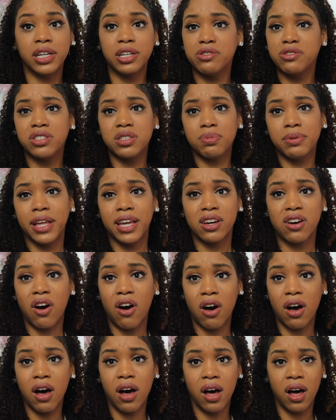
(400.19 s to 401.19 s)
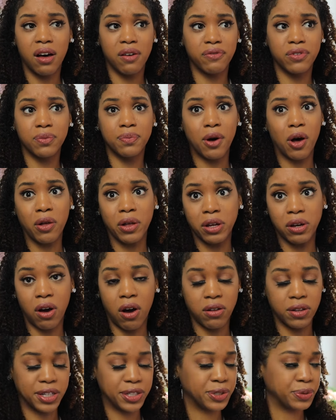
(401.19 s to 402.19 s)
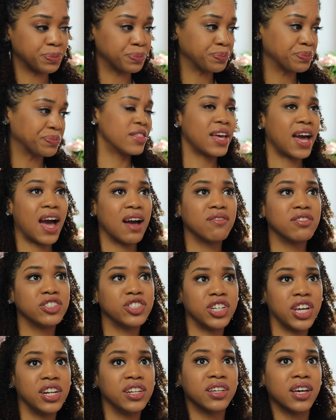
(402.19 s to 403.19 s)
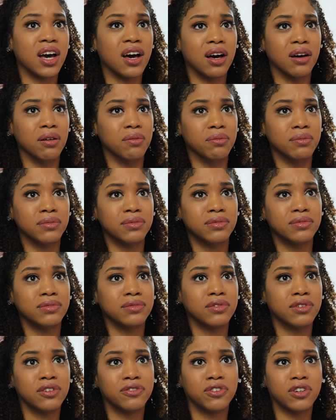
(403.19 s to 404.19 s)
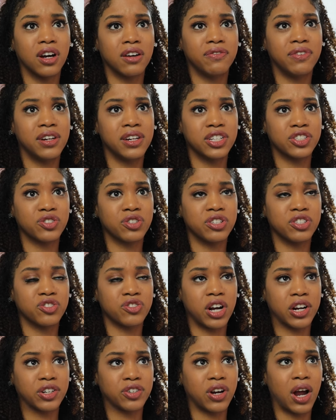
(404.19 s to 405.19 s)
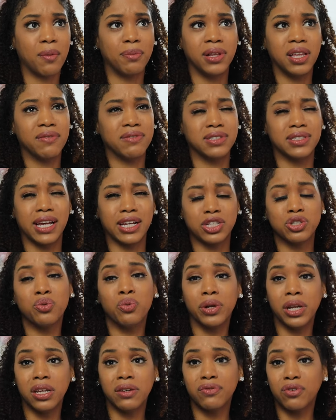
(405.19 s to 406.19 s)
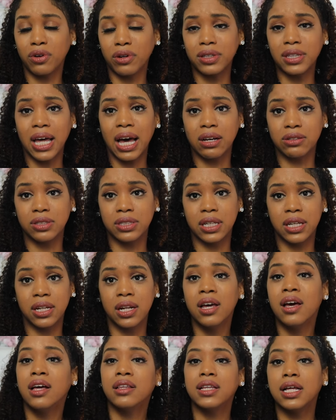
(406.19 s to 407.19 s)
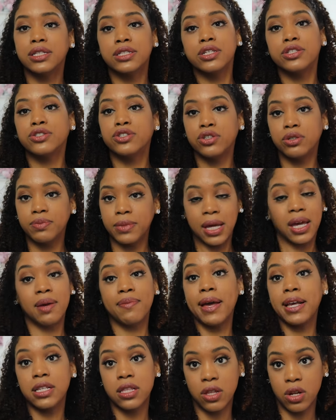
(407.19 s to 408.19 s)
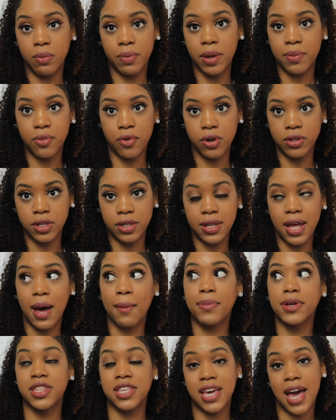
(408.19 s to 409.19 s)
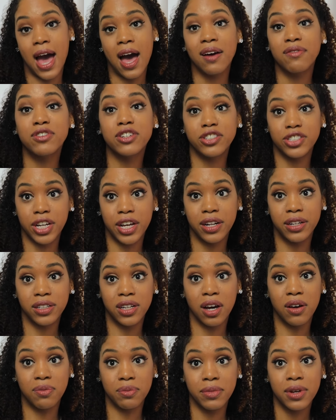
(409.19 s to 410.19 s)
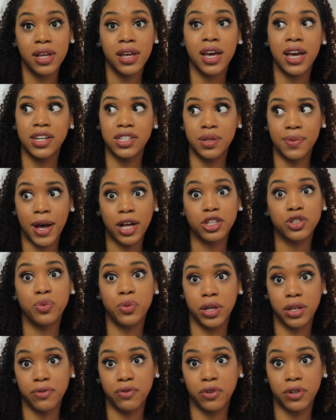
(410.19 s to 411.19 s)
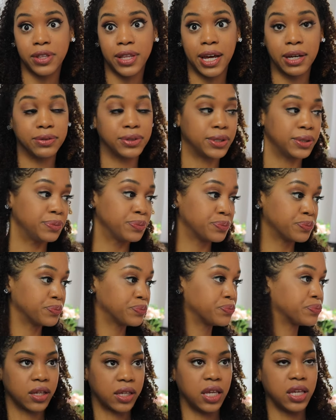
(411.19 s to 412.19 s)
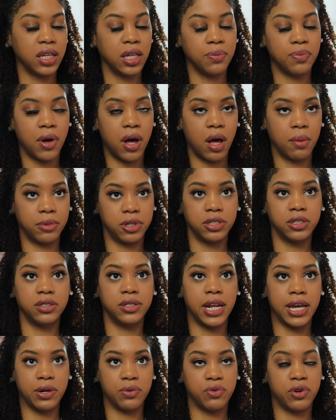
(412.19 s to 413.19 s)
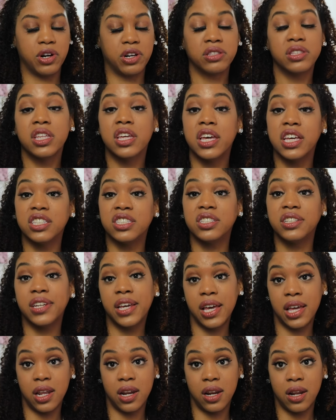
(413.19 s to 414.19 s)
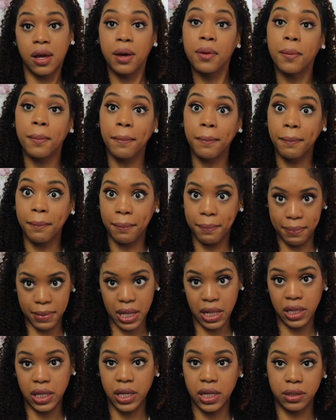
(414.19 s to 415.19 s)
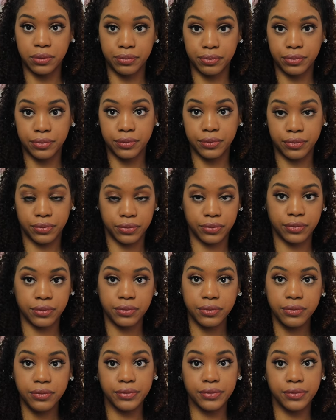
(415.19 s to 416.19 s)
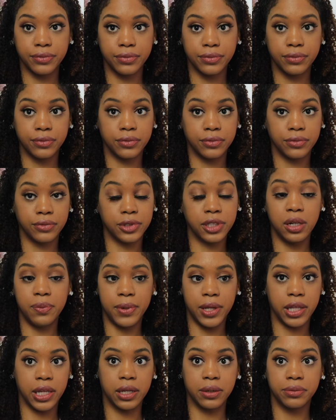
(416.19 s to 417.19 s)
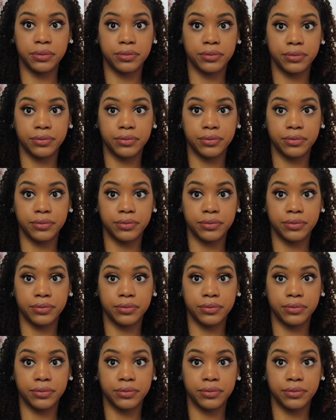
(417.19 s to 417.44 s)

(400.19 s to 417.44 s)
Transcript: He used to play uh, football in college. The average income for a fitness instructor I believe is like 24,000. Let's assume that he makes a little bit more than that, but the average income is about 24,000. Keke Palmer's net worth is 10 million. 10 million.